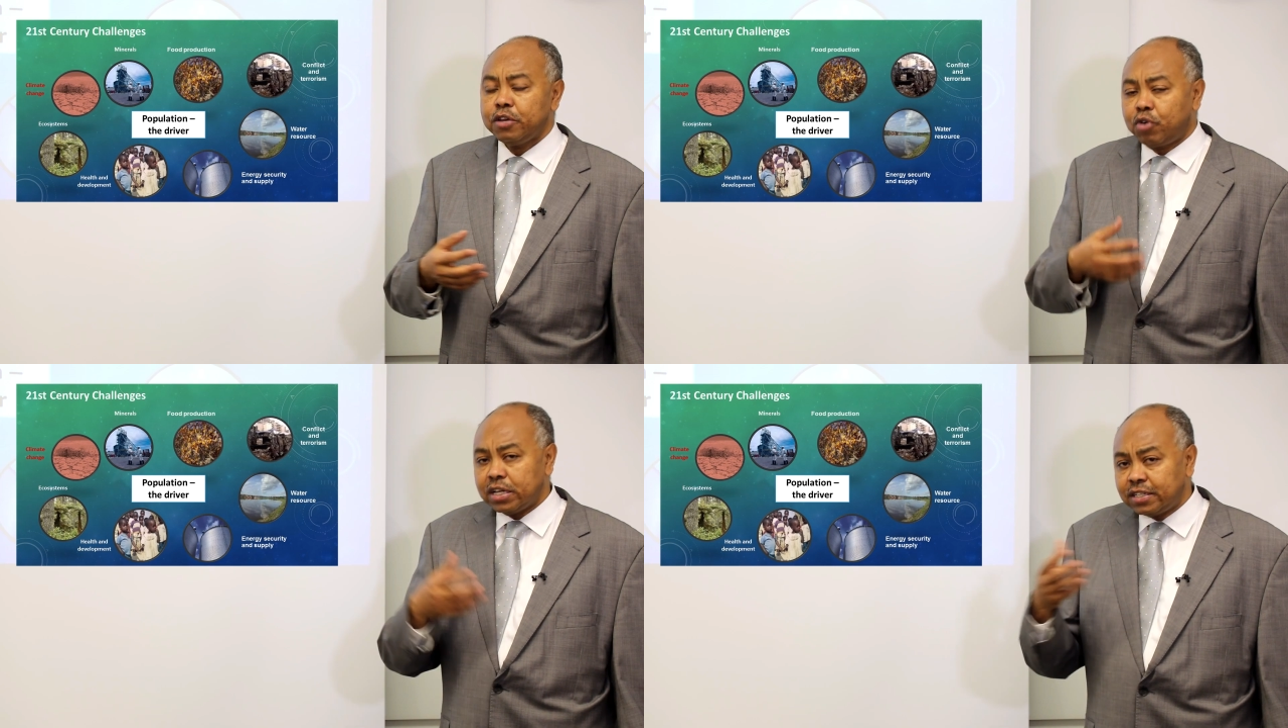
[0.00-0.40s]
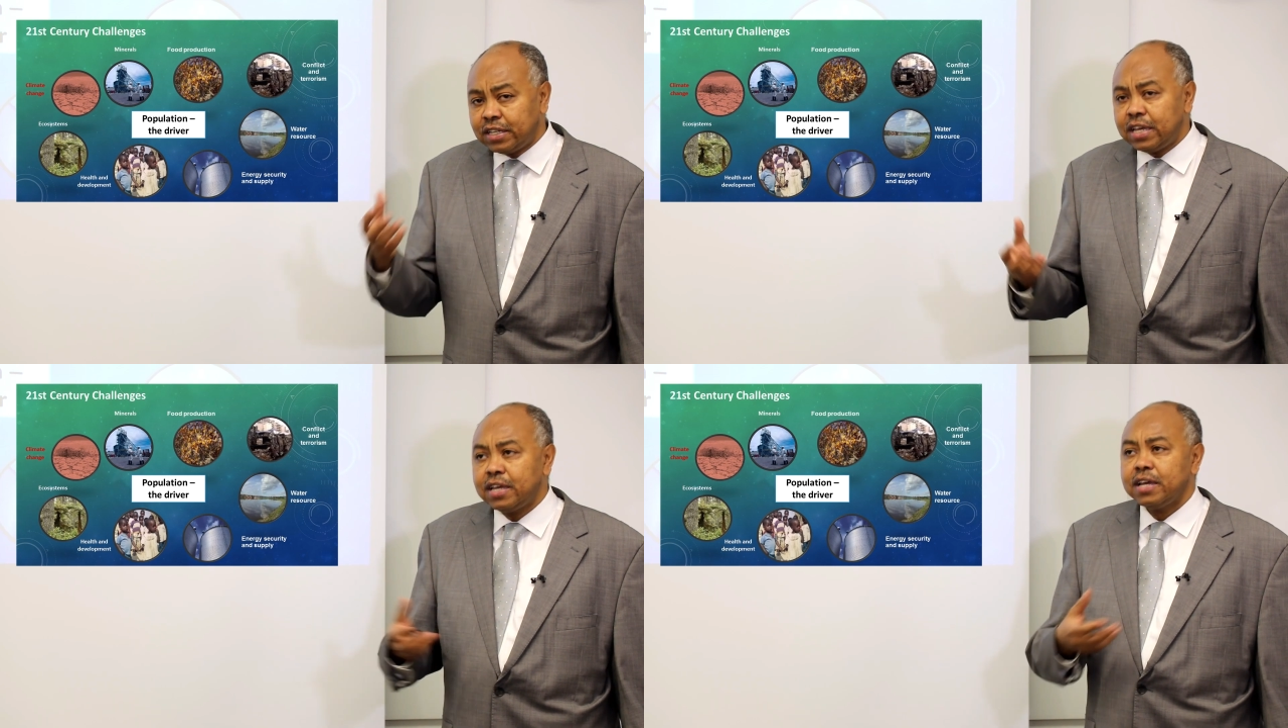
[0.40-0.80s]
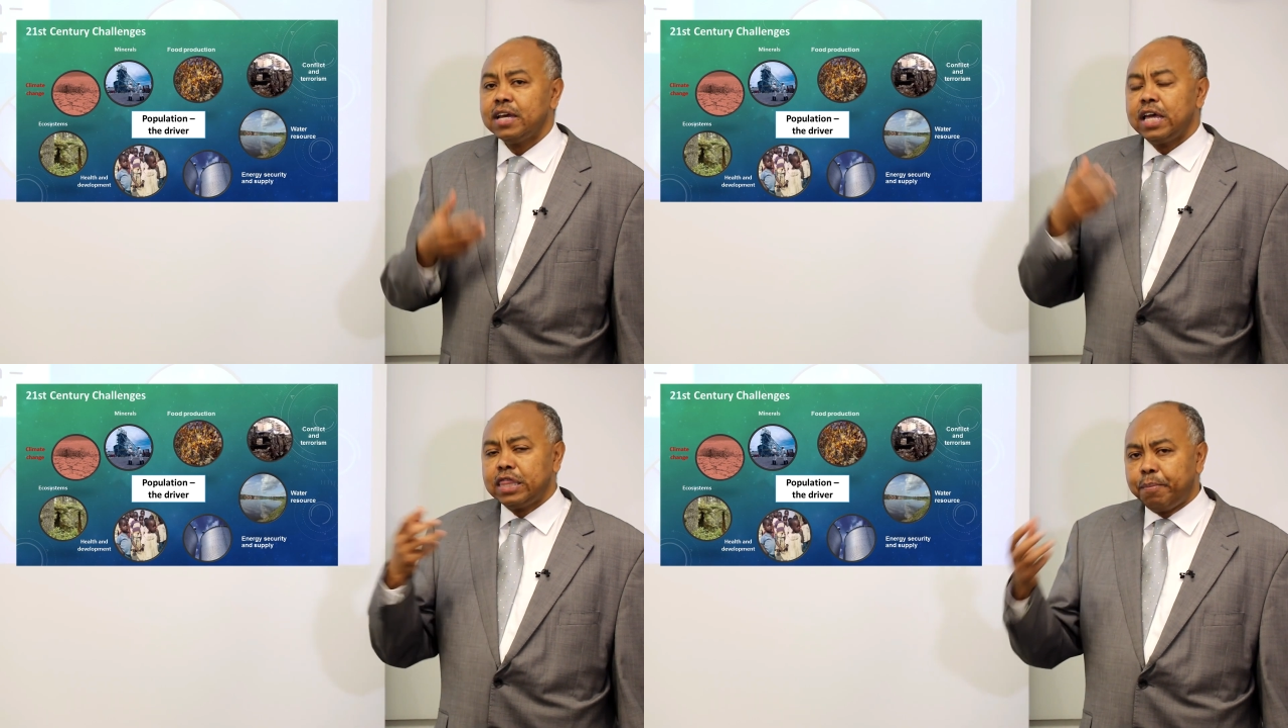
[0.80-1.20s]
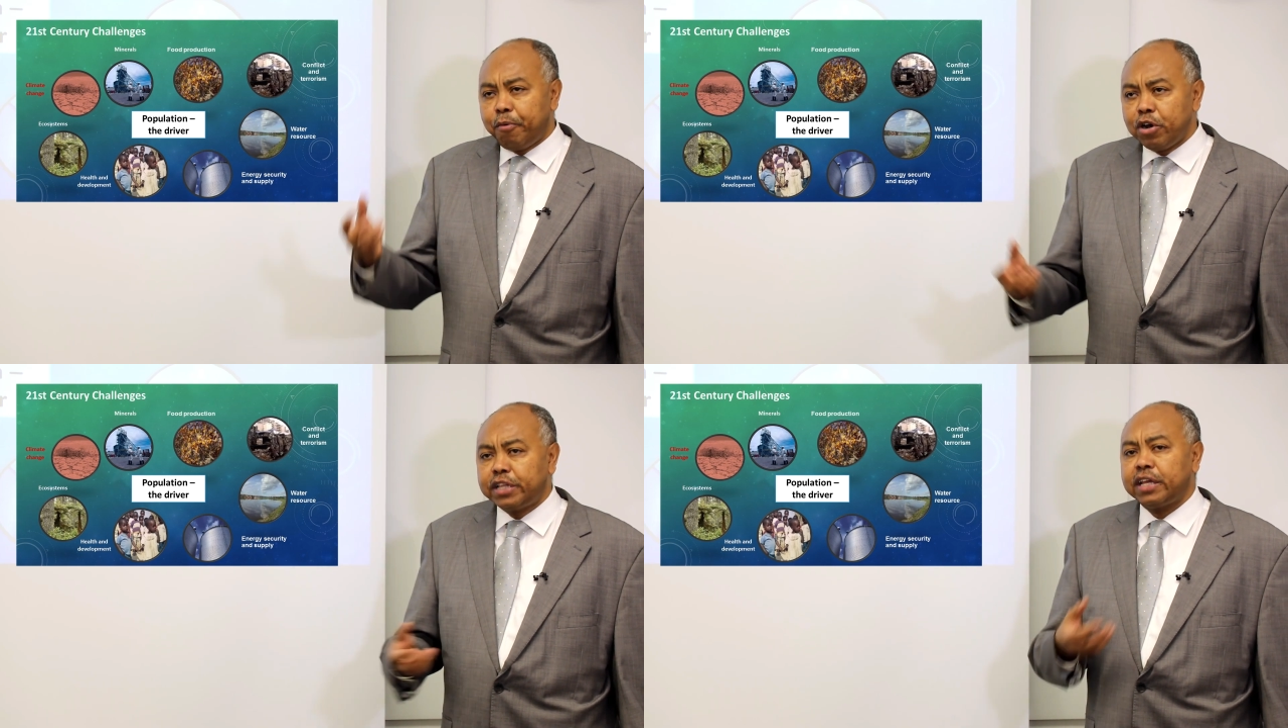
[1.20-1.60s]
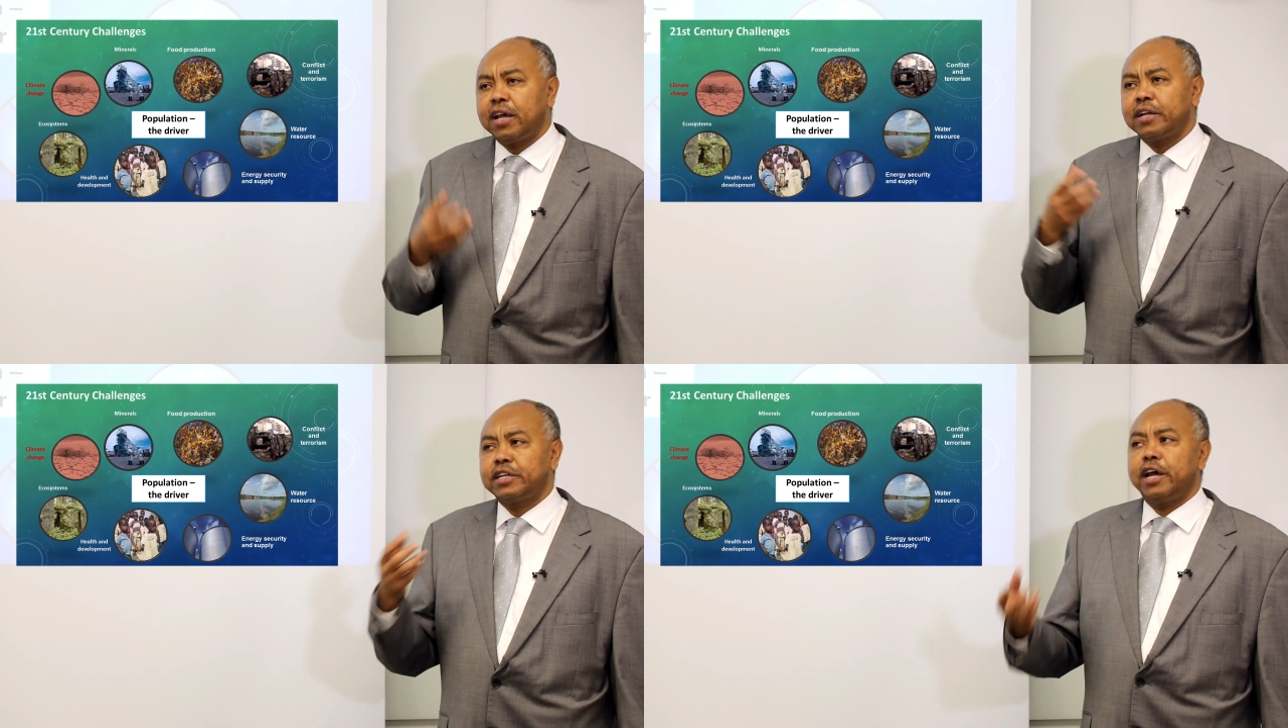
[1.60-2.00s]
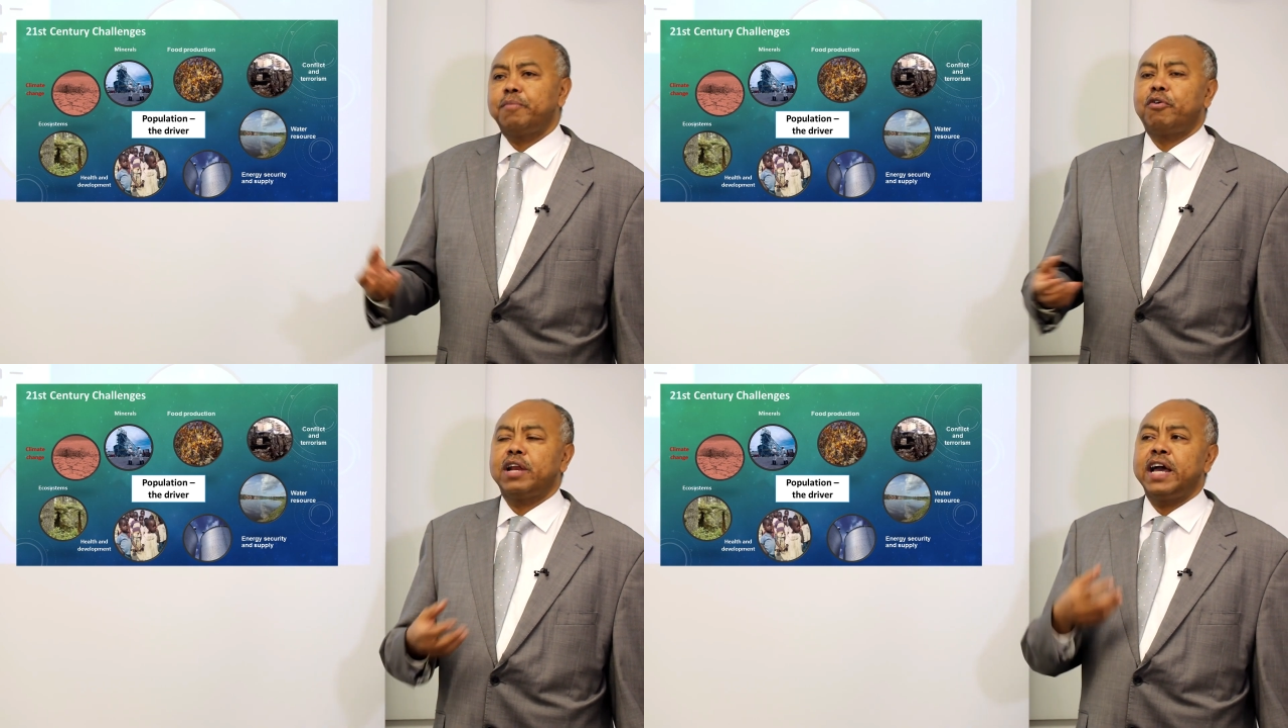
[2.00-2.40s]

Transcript: You can see the political turmoil,